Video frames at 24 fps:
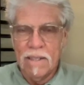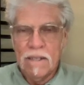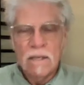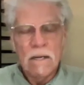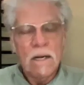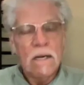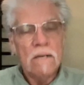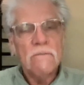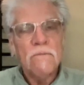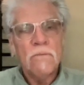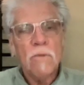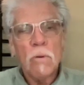
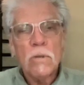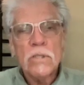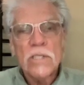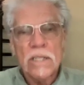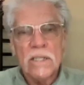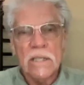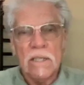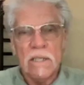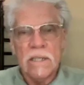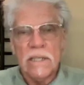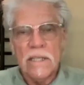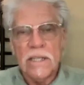
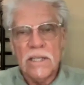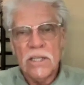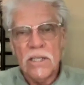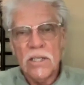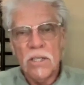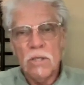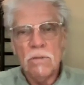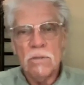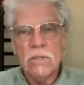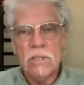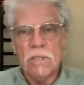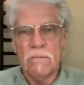Unfortunately, the
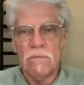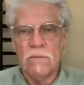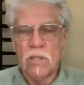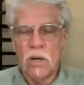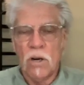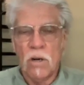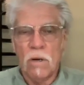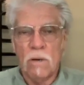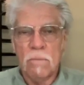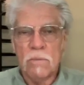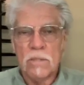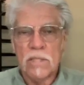use of
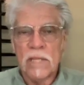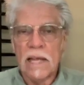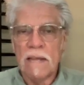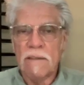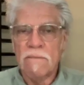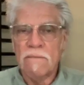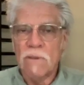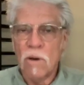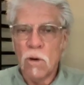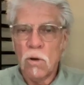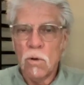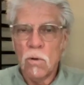terms like
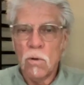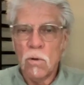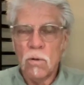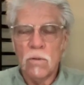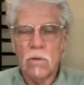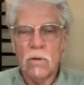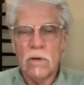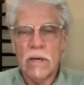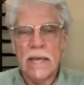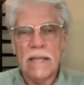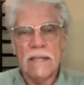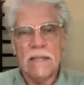
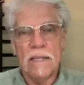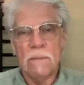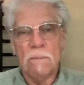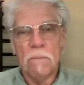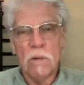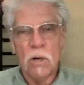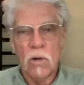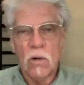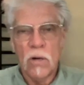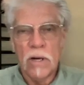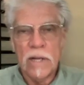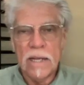Vogel and
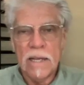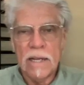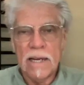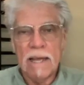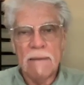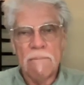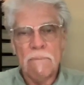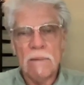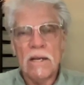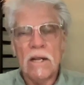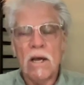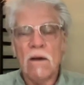Lemurian
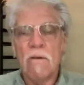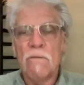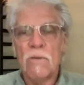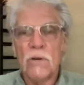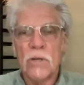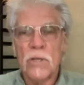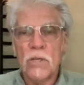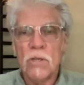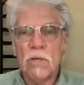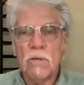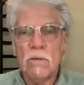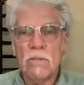have been
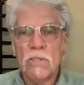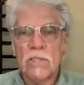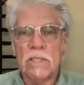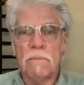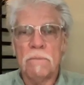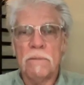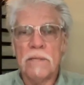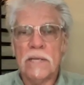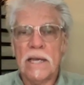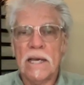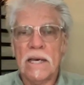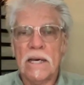overused to
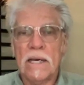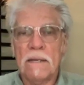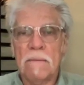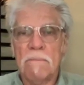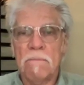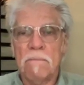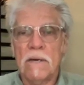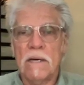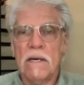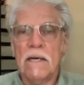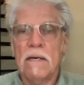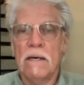
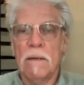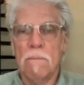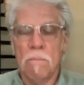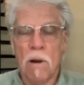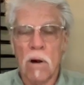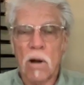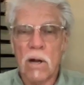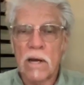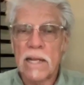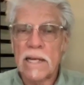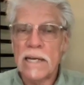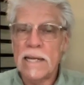become a
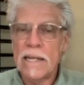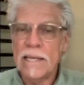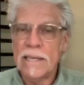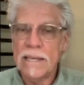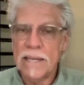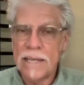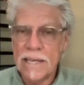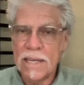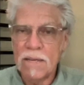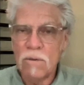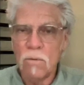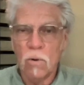marketing
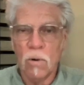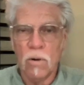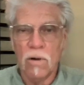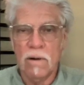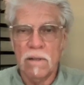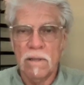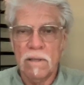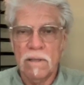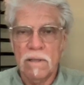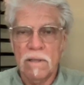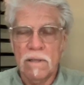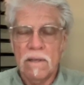keyword.
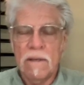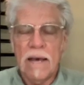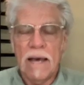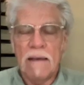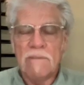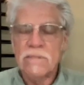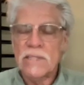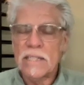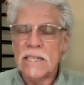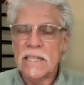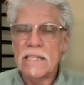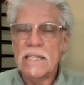I've
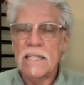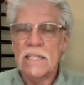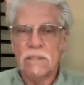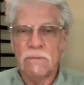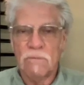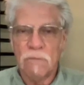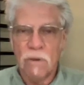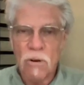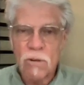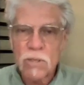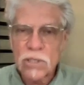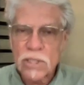seen this
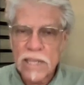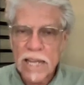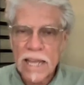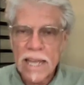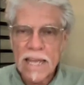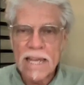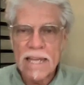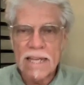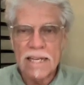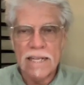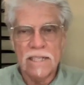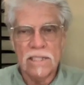
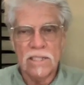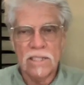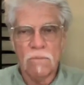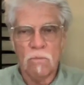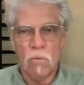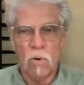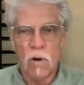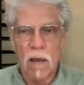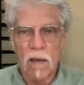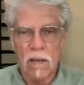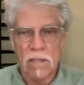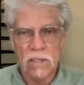firsthand in some
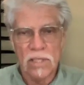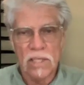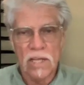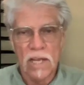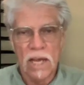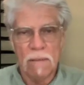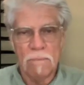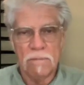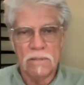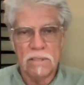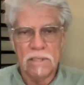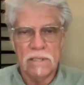rock
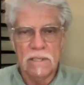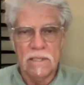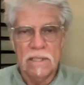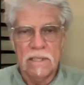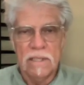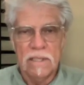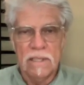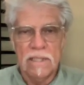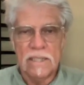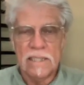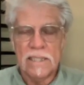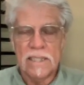shops,
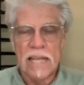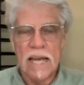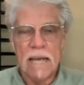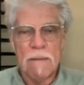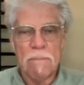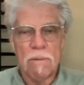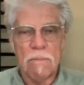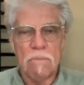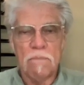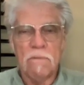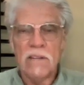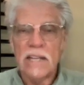this type
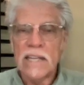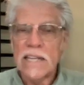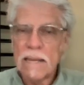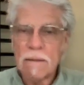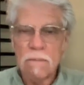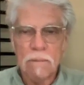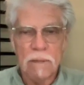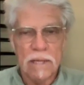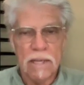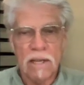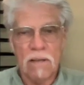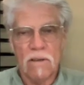of
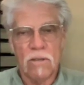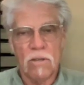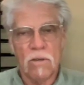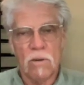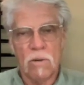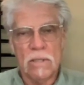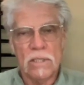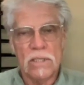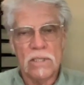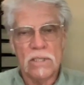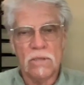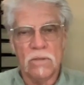labeling on
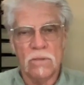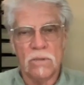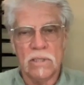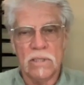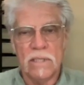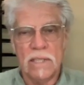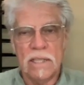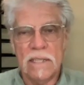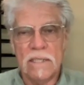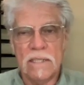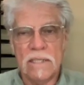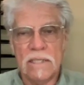crystals
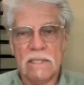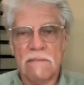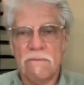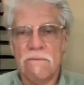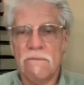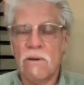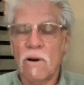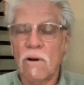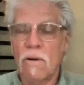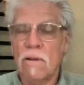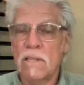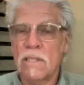that is the
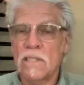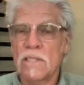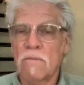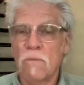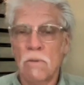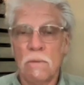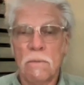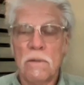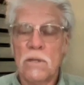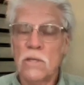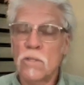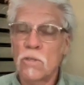farthest
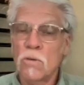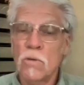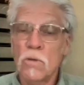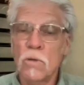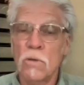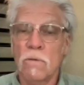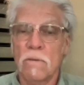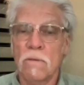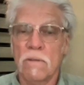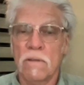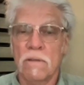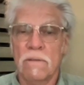from the
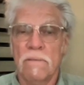truth.